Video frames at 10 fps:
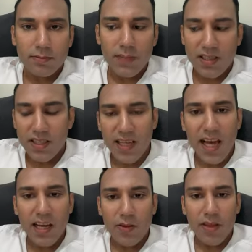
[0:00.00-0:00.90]
That's
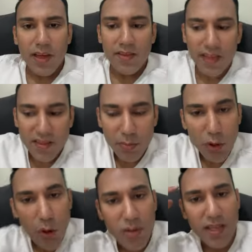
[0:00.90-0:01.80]
exactly how they think. That's the
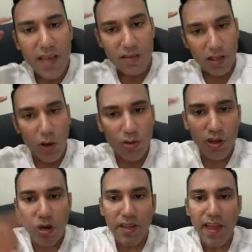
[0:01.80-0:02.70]
process that goes
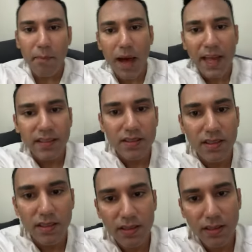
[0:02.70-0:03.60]
on in their mind